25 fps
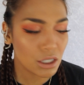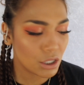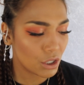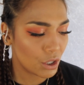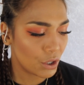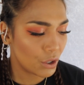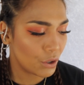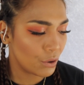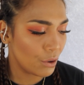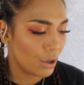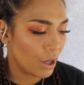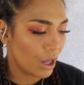
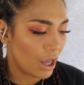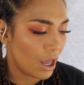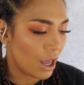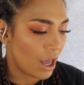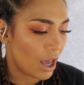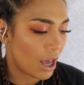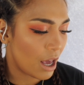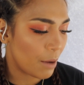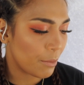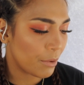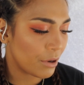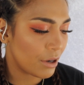so
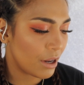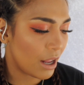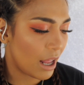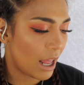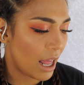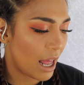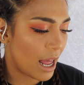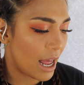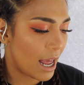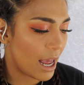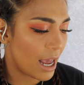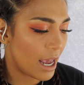I'm going to
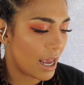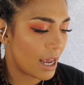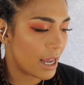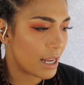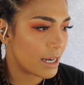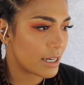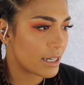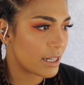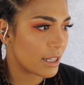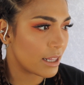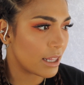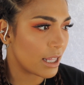
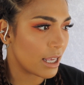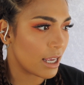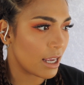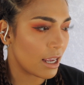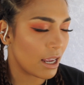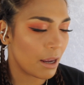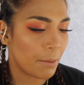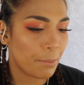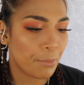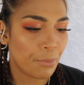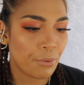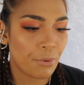add
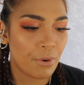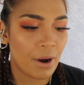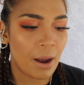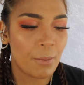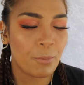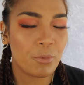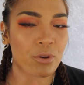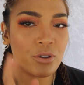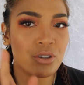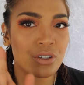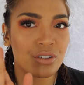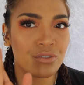the
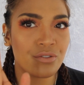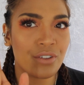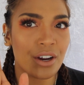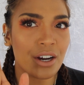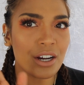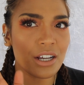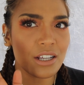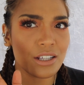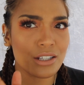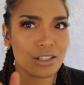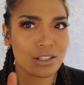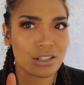prep, which is
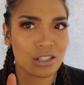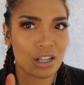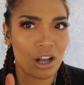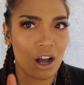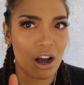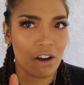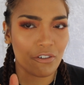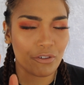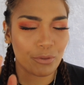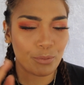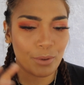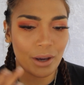very
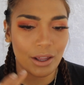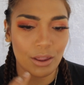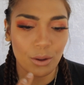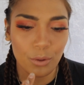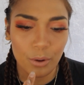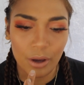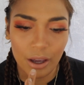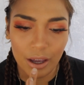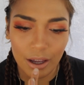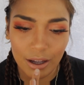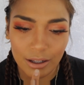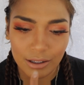soft, by
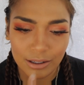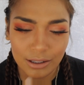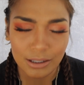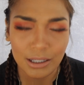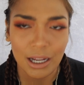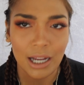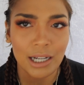the way.